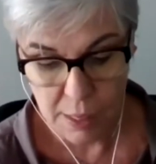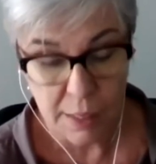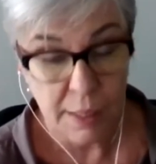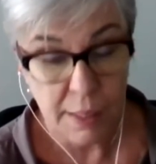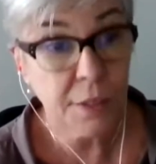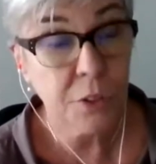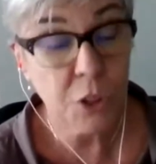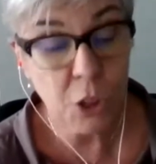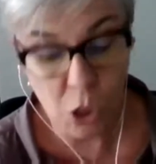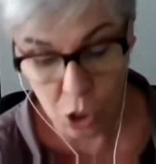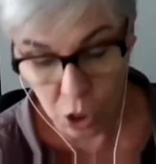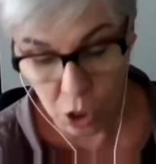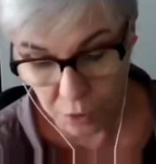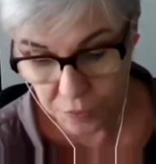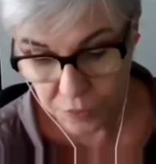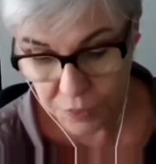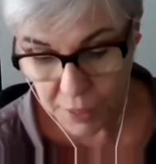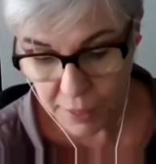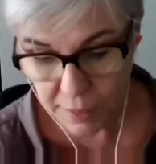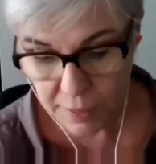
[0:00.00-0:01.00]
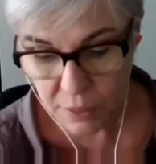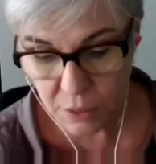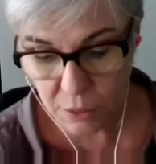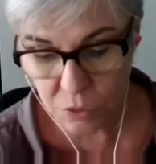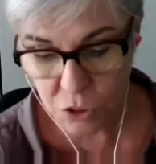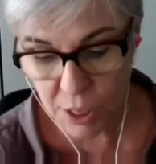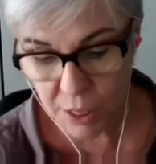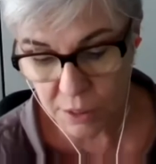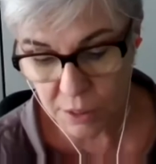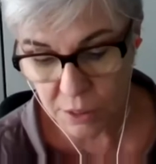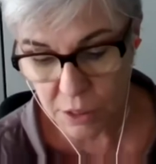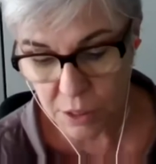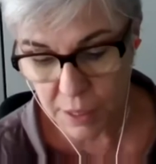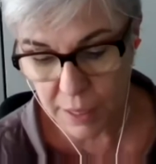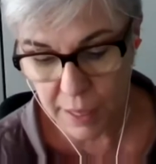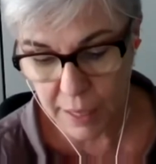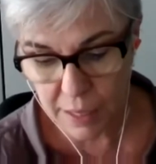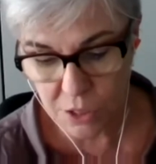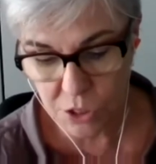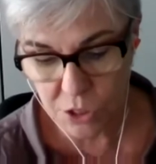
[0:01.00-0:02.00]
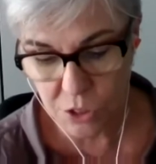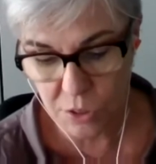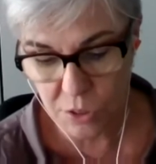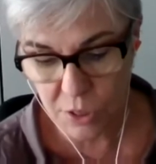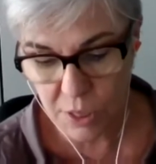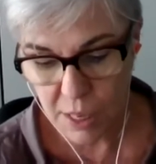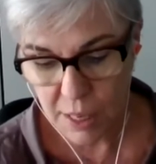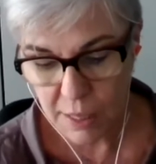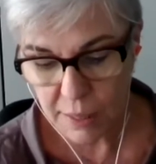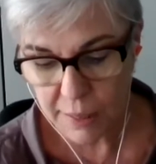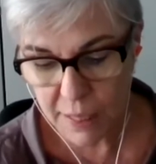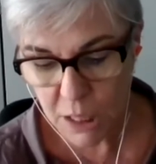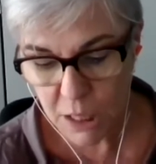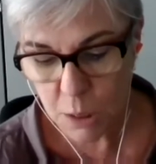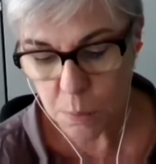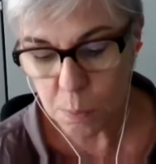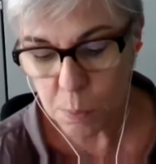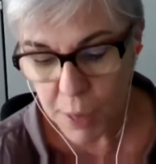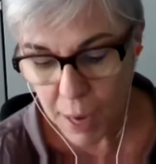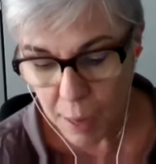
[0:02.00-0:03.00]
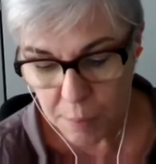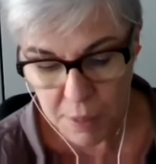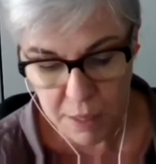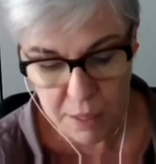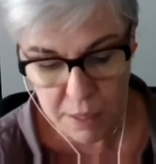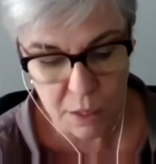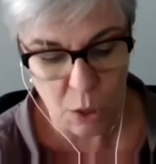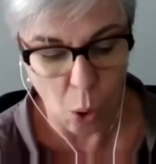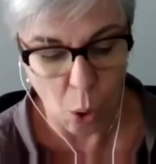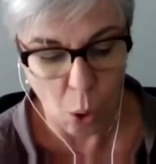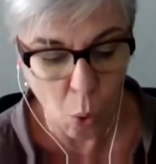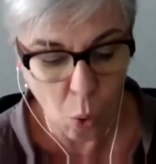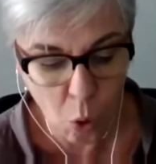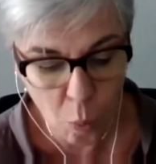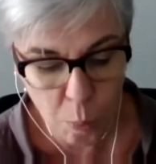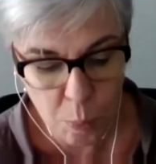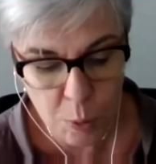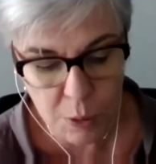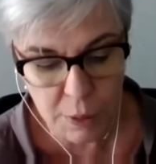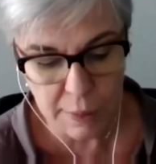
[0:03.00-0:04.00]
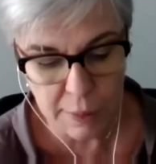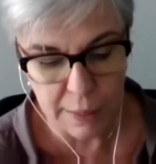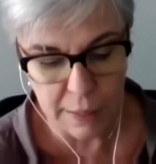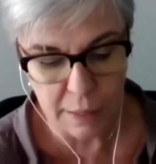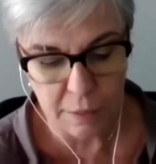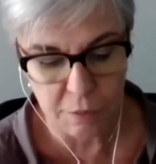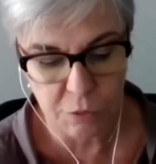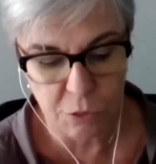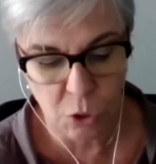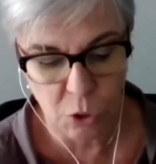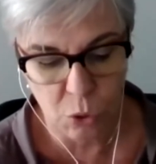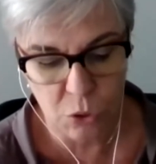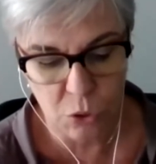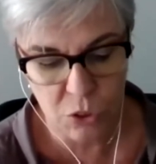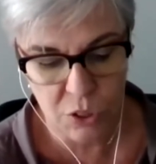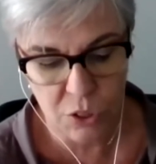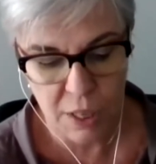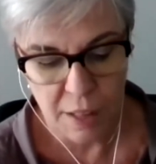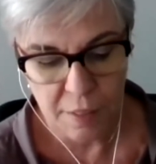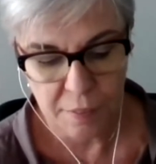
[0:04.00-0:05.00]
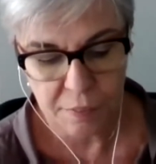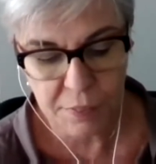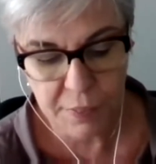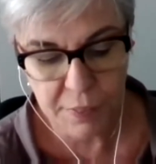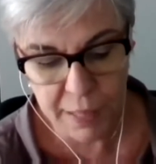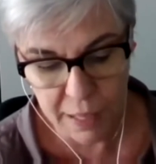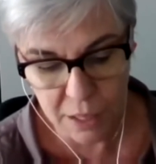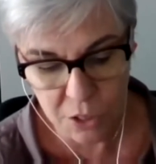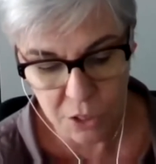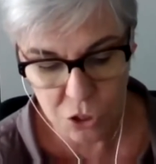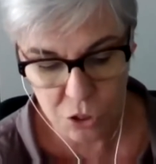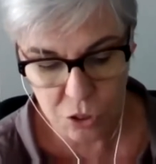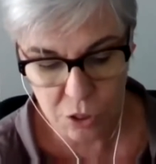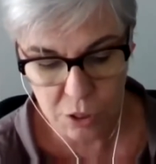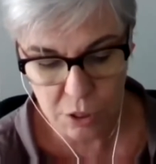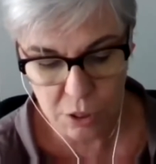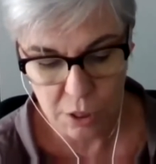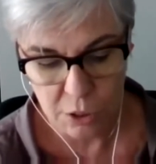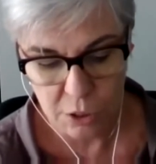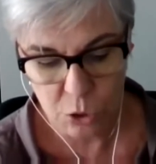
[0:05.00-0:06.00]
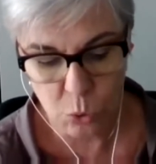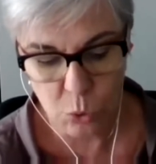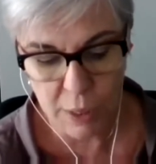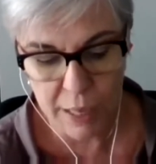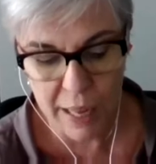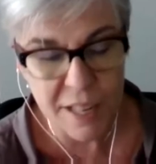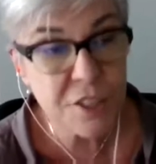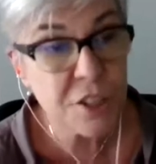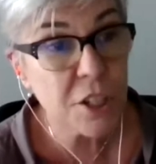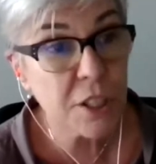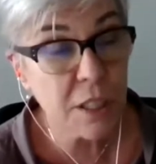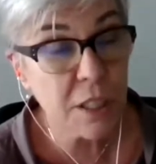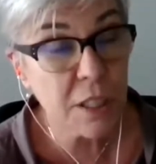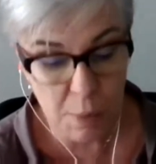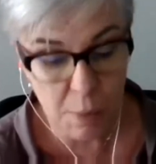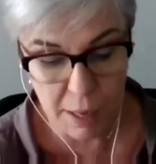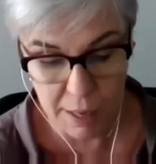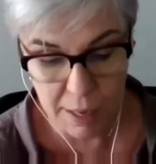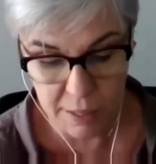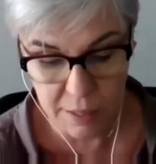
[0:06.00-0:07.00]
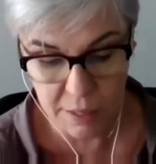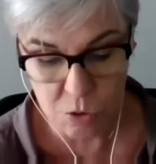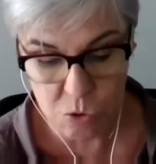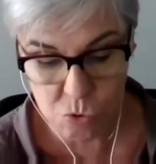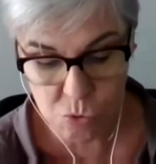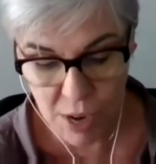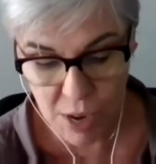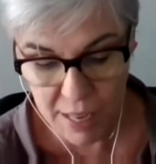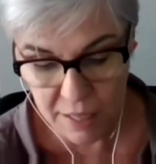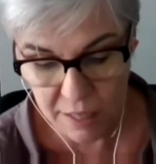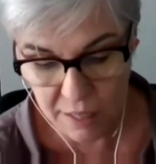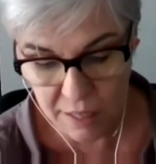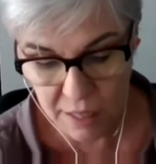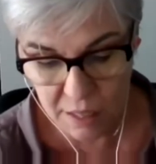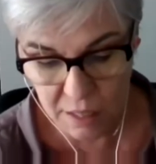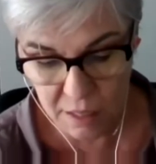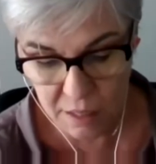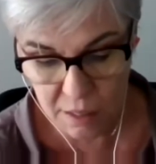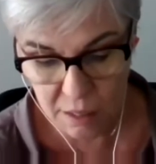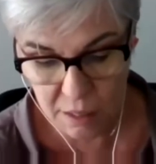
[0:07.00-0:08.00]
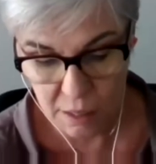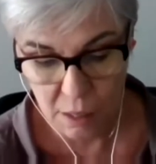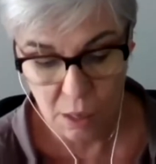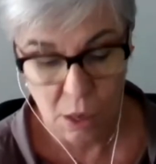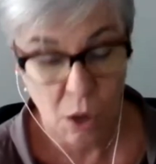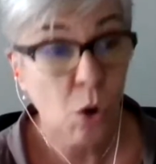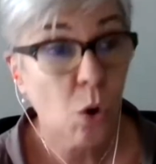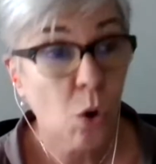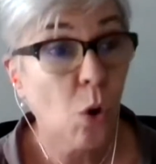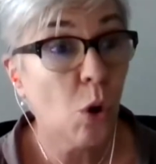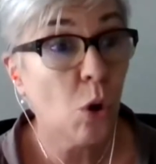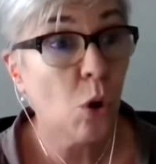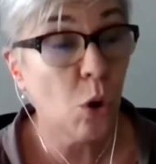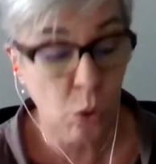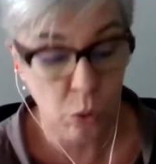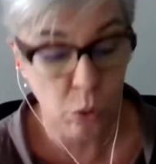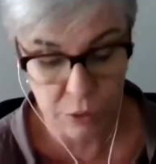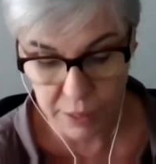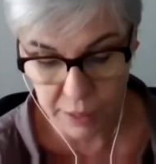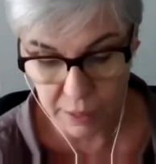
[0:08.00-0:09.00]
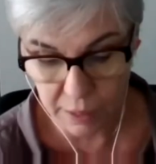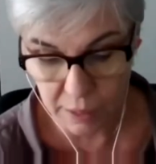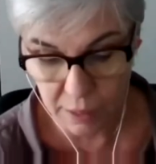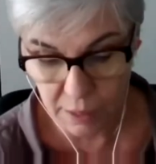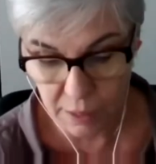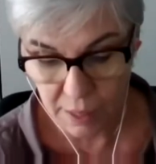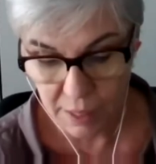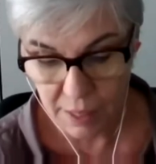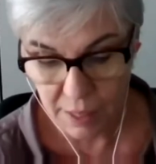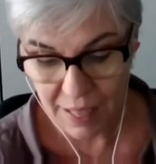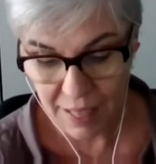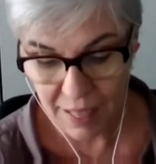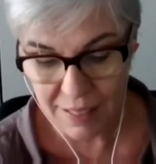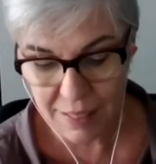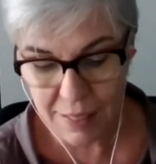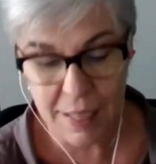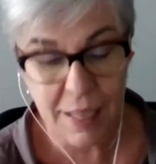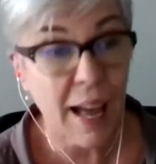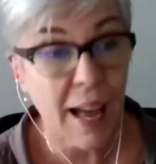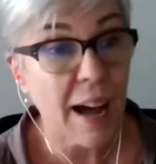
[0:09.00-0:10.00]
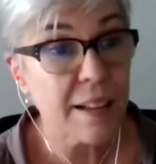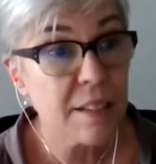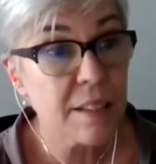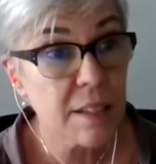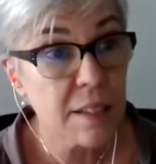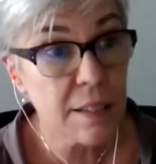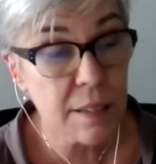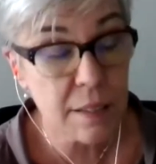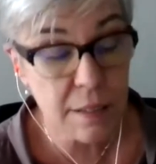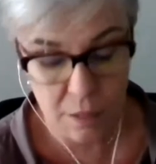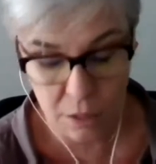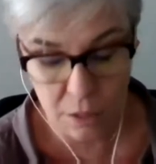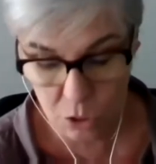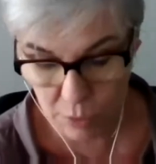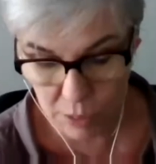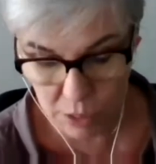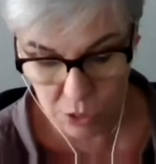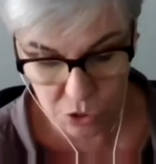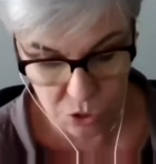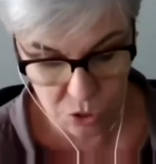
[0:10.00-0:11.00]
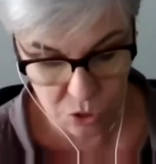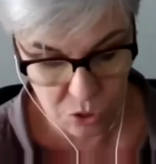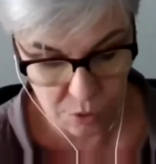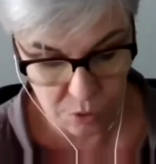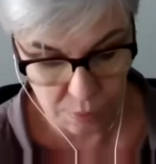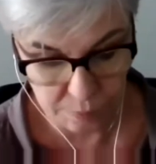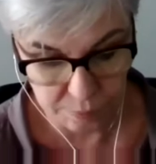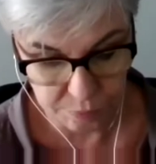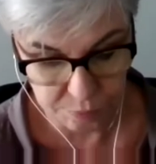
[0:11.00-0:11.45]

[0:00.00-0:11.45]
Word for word: In the context of gender relations, this premise openly invokes nature to legitimize racist, colonial, and classist structures.